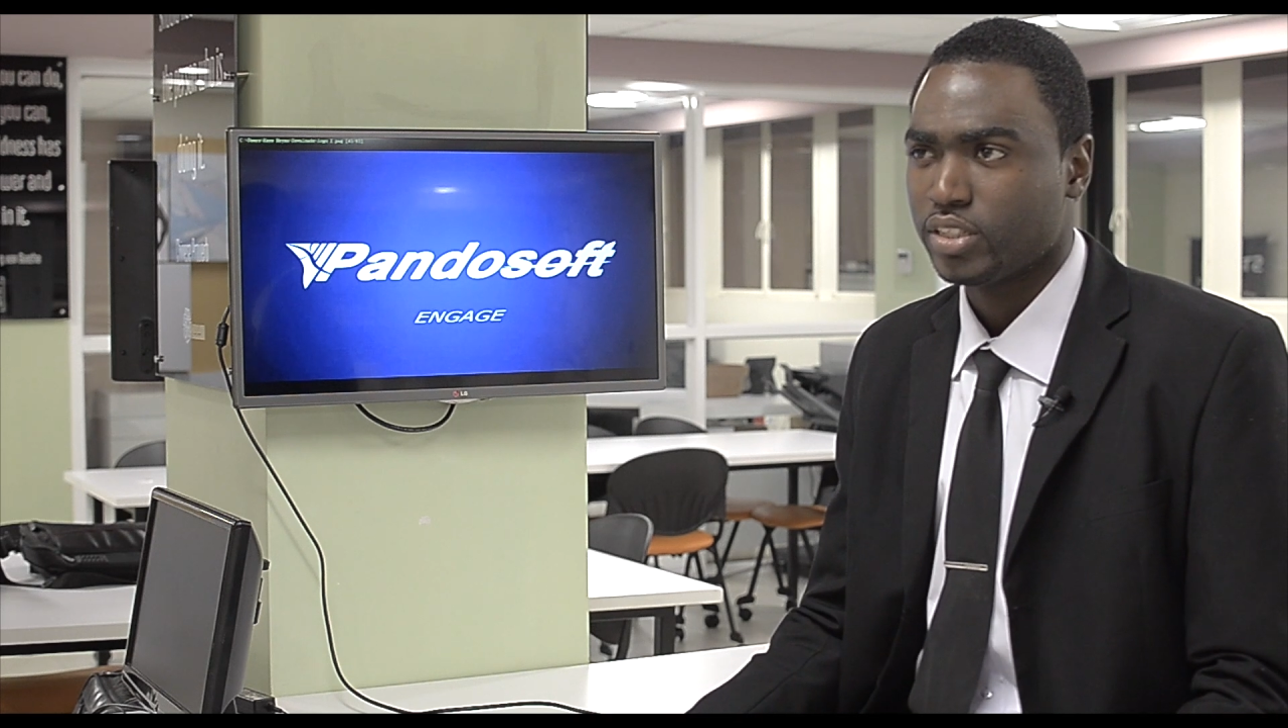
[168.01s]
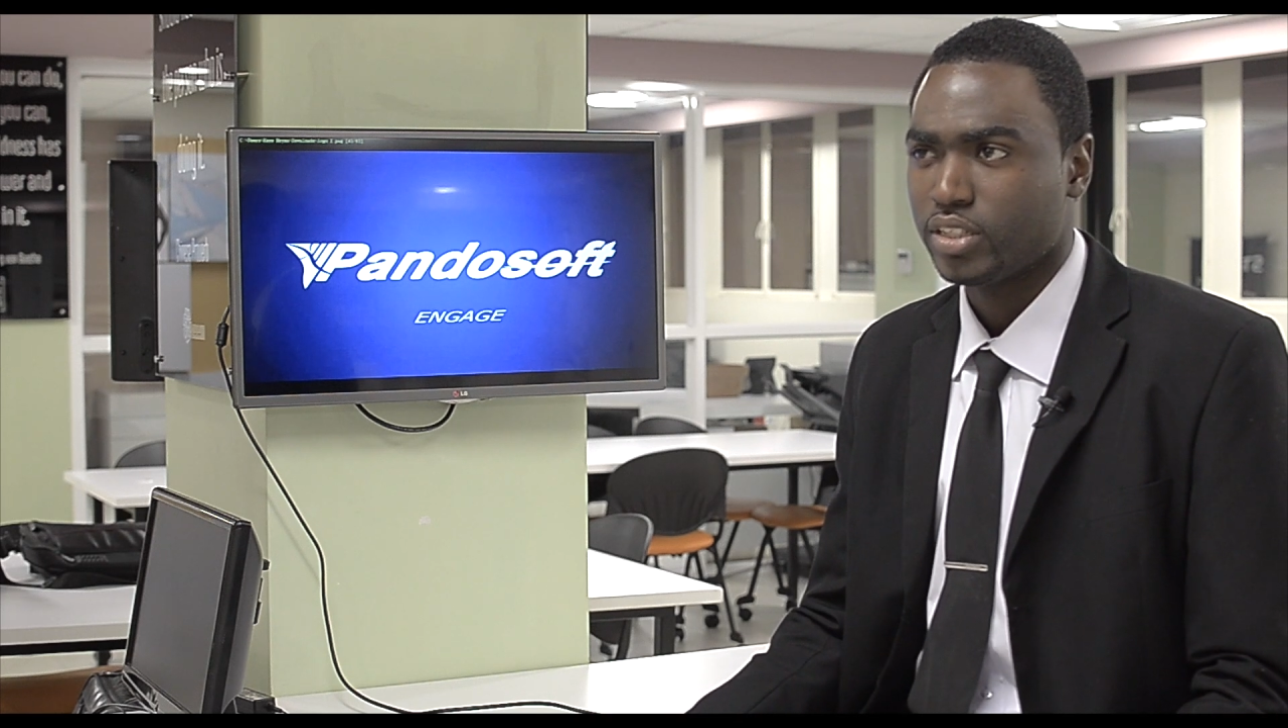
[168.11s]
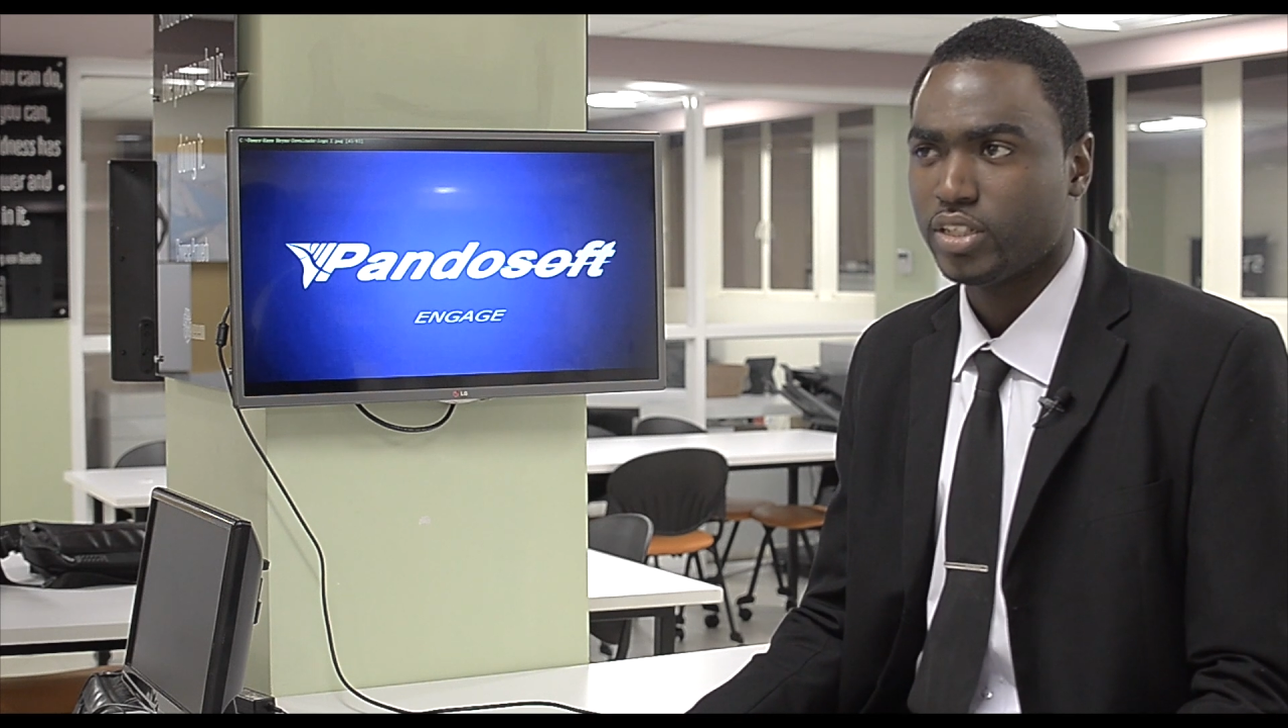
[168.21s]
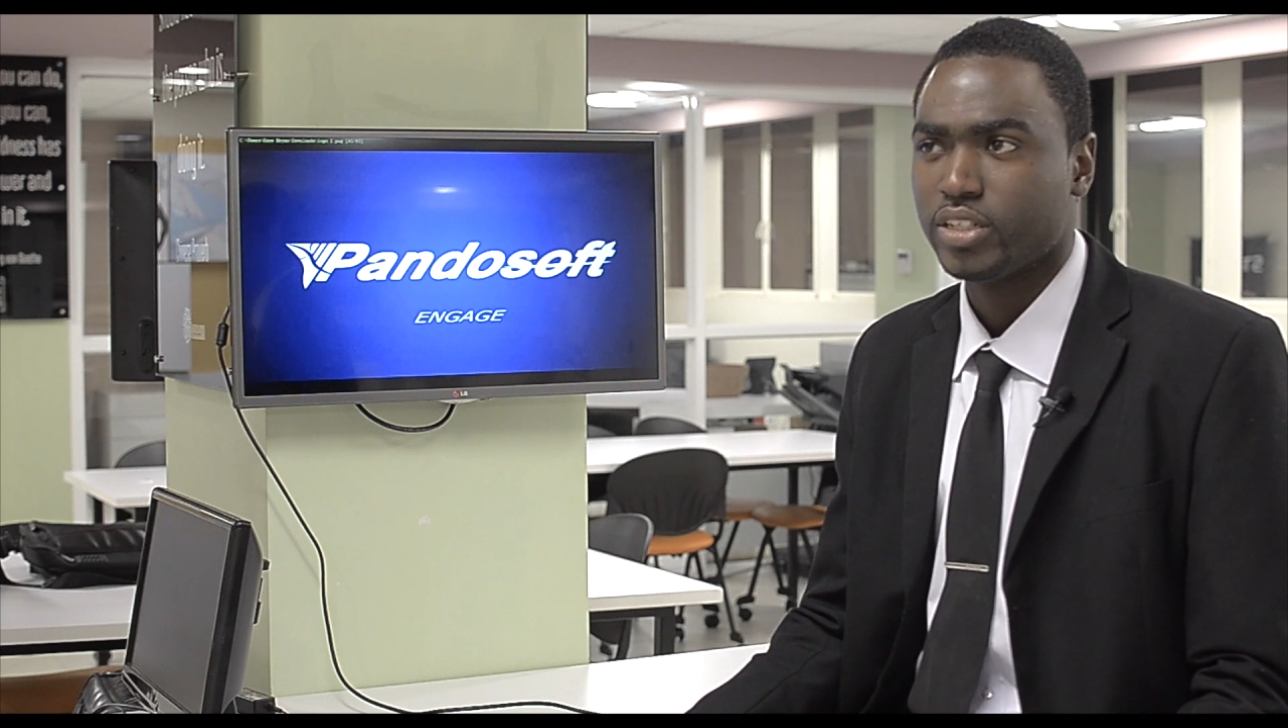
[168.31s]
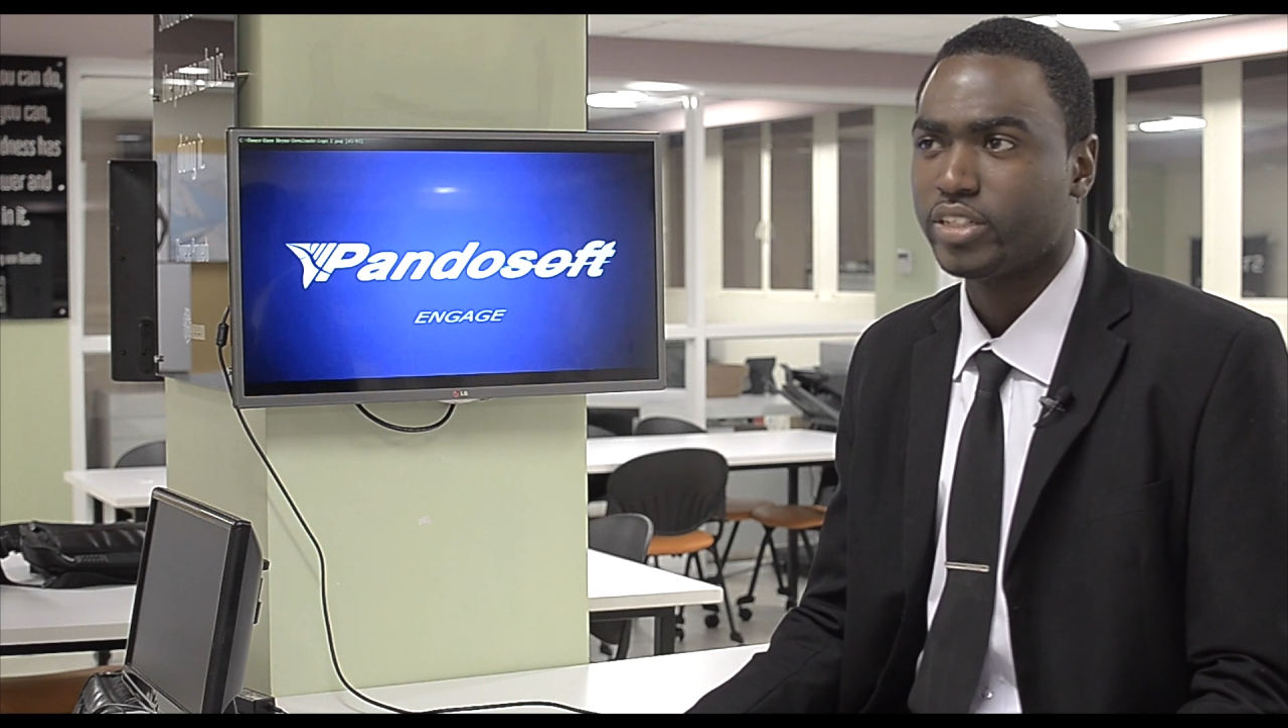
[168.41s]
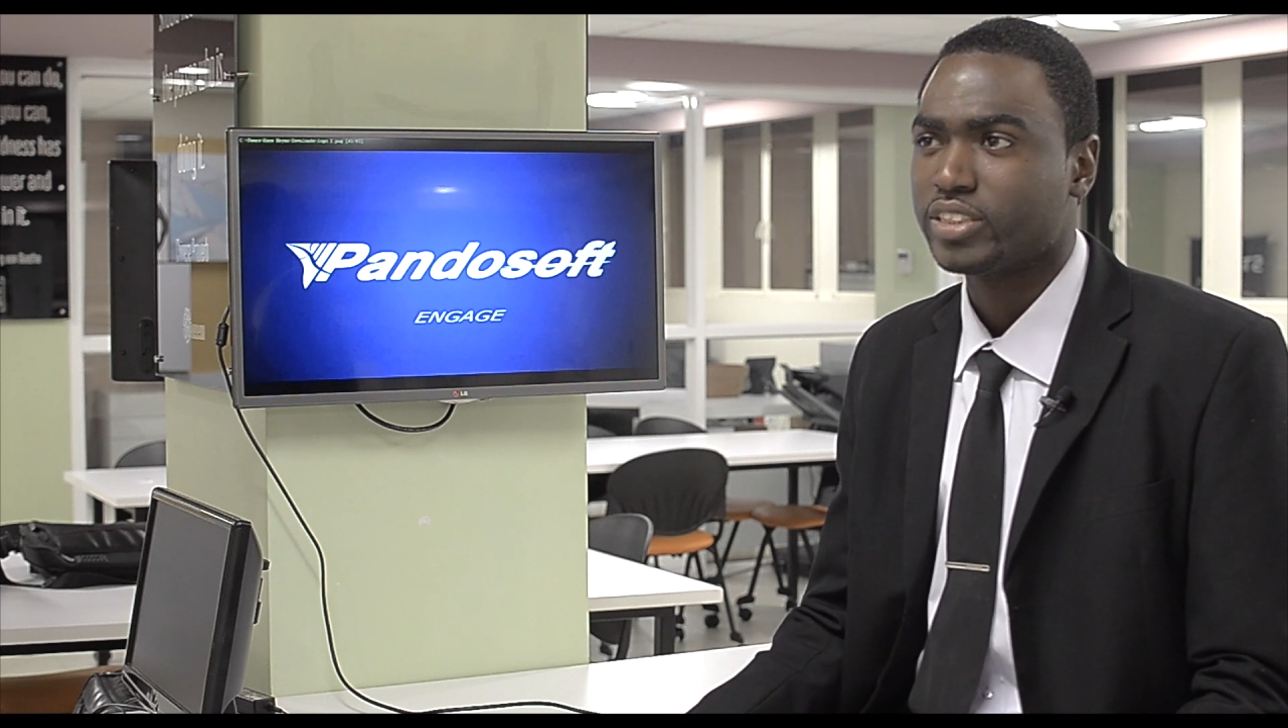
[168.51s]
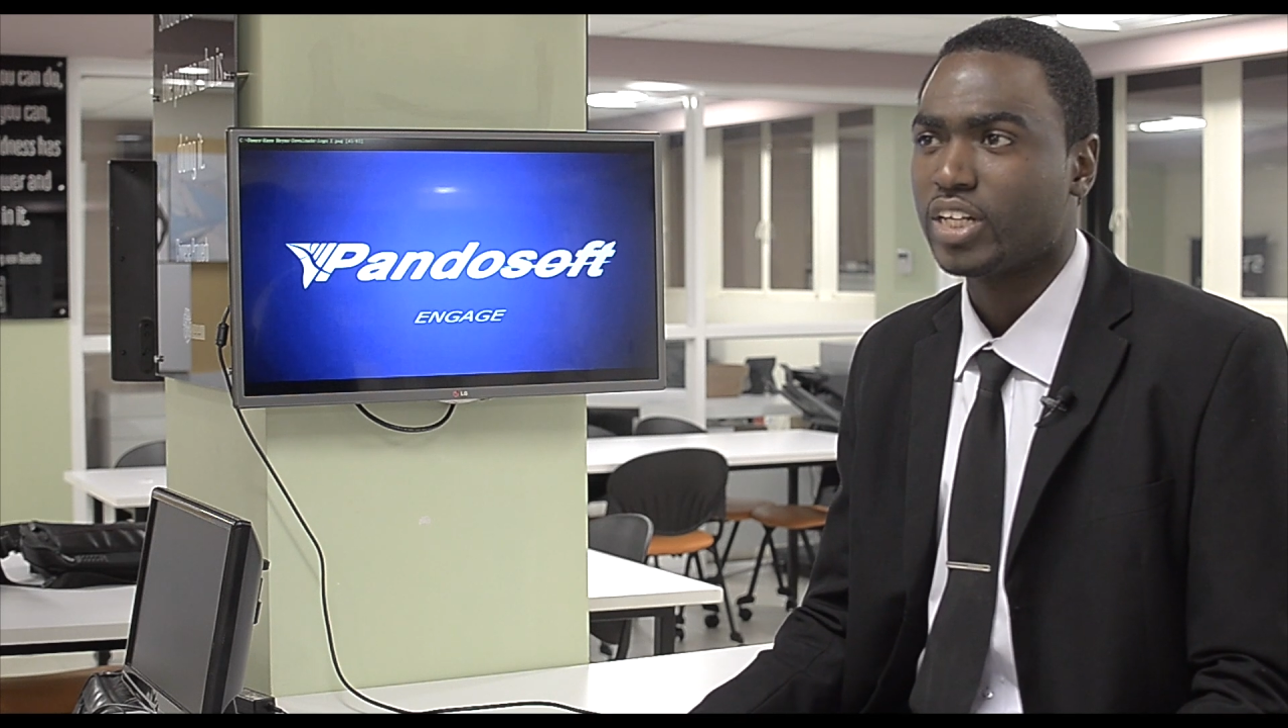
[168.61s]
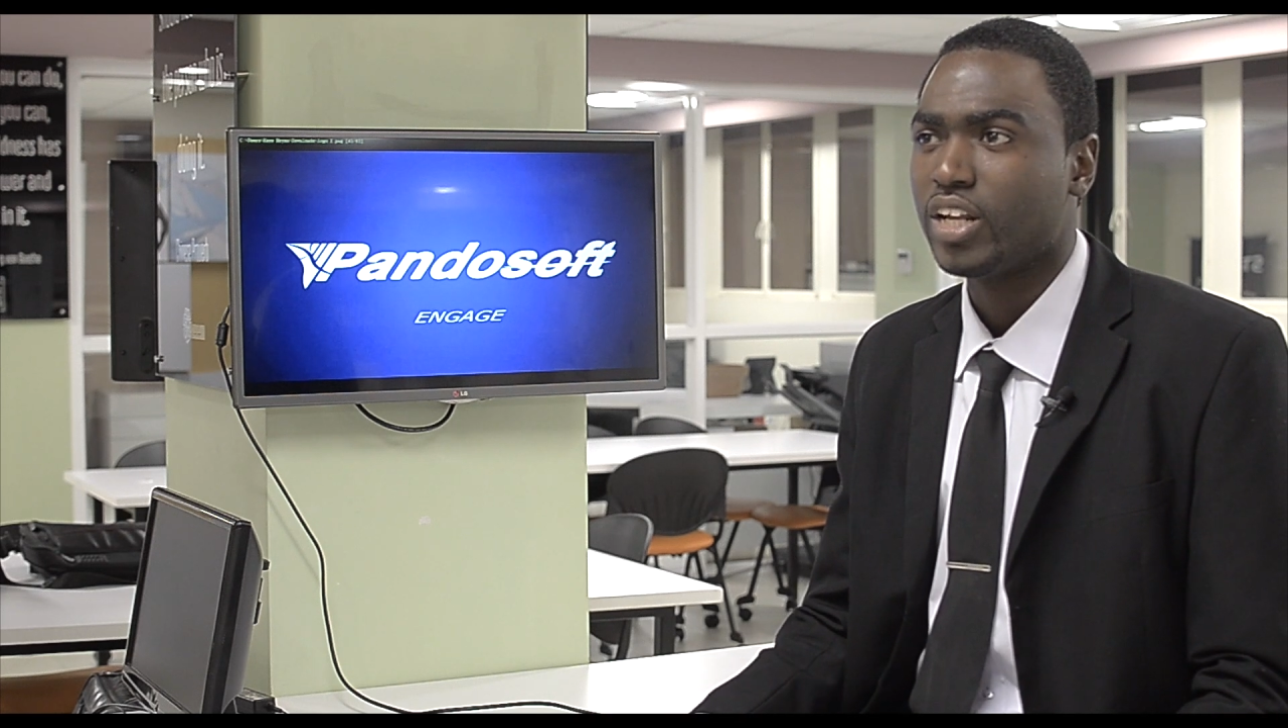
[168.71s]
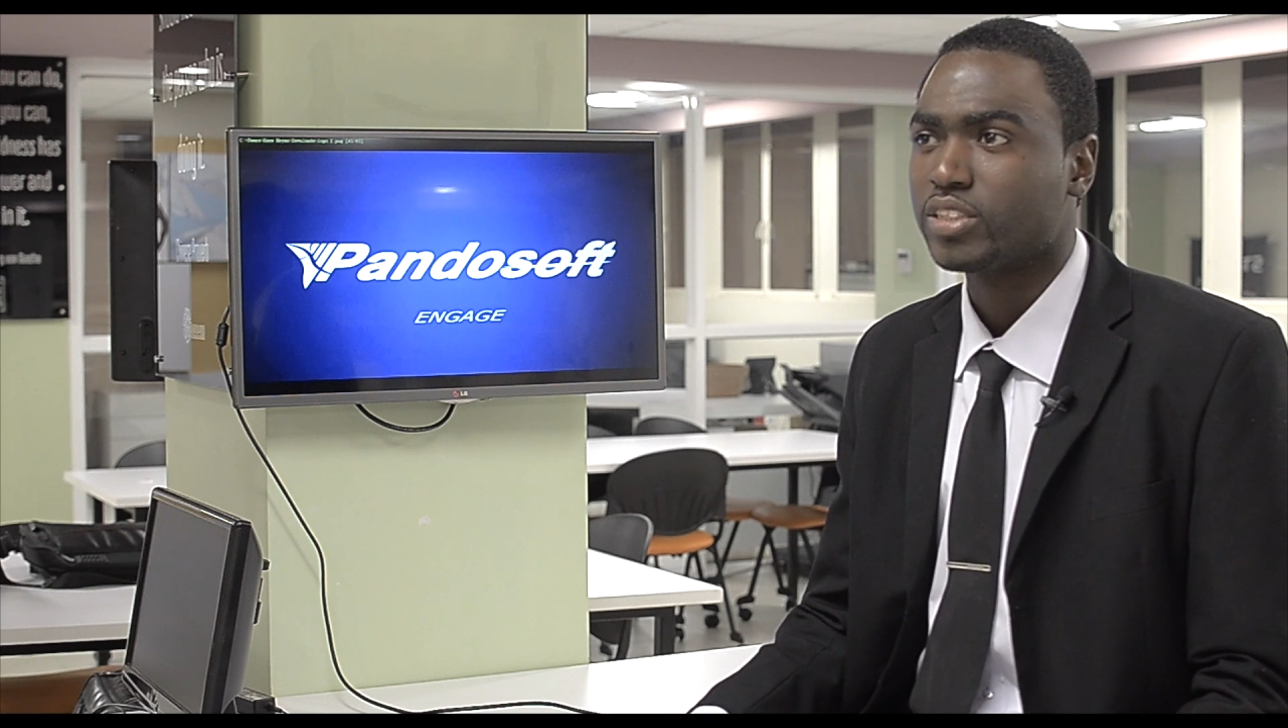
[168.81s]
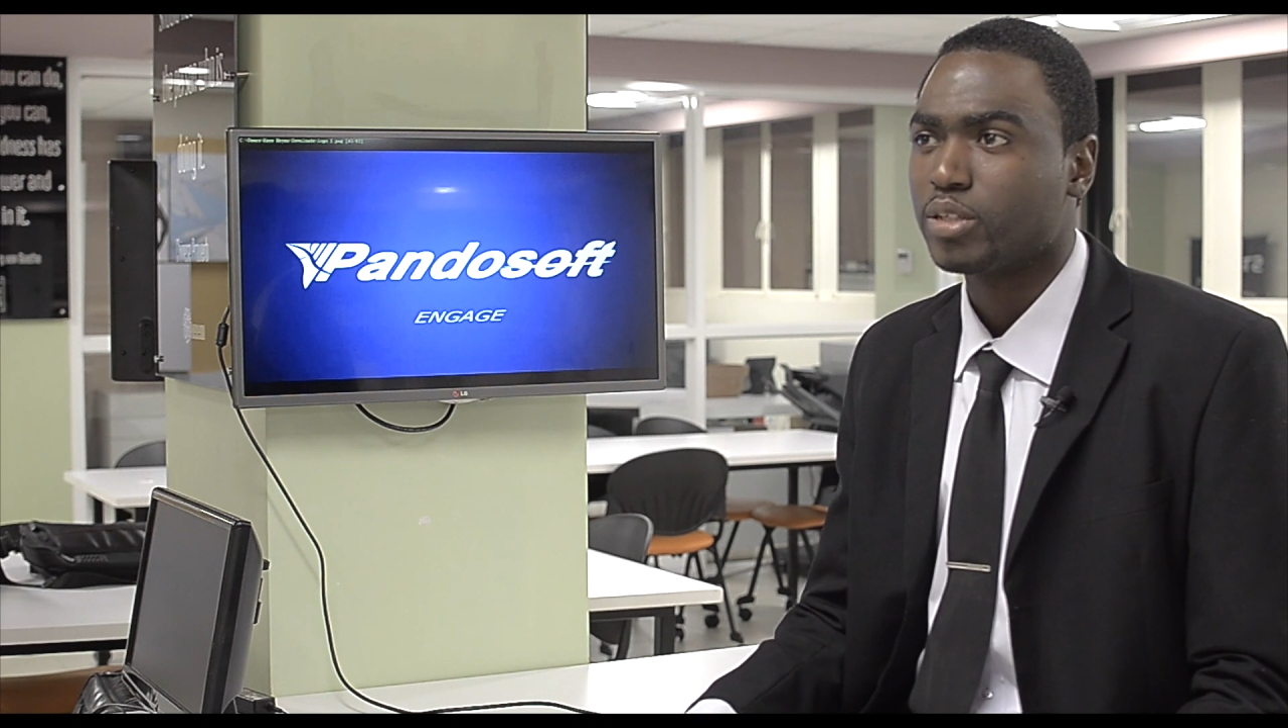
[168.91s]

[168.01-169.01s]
Clearly there's a lot